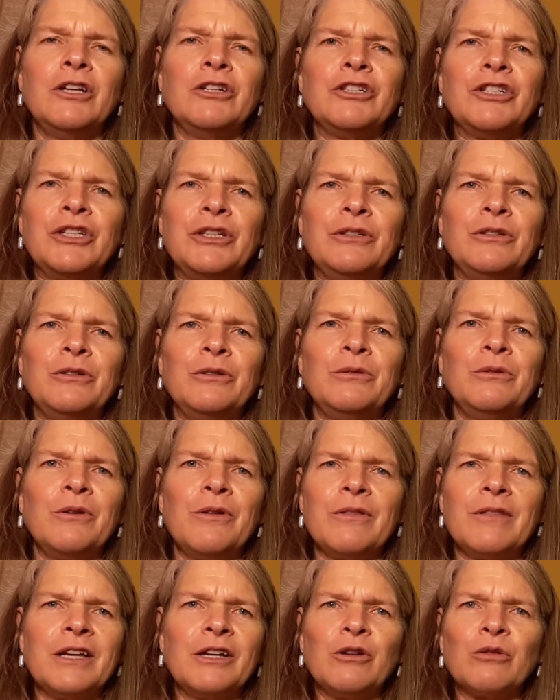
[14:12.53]
to
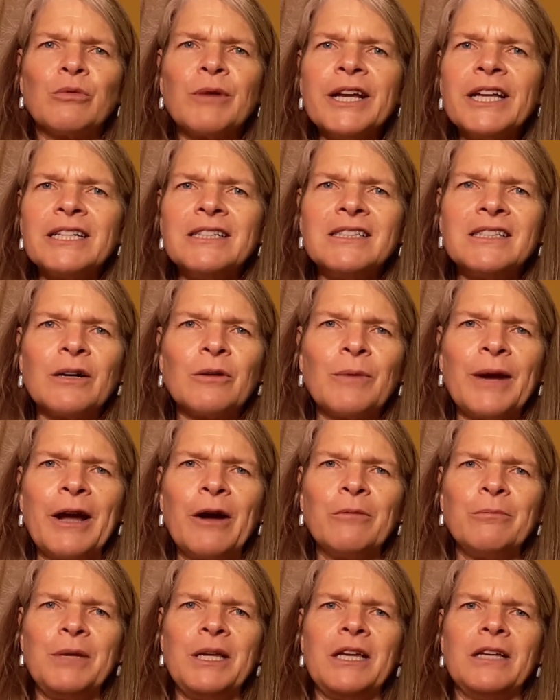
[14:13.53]
the grids
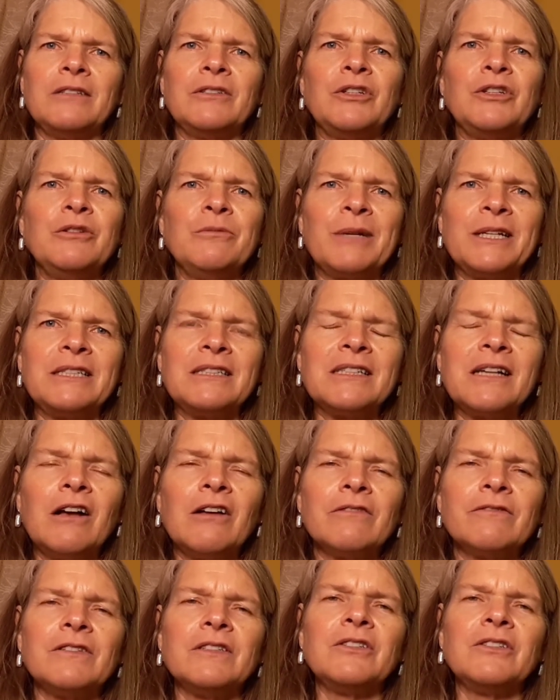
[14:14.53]
around me and to myself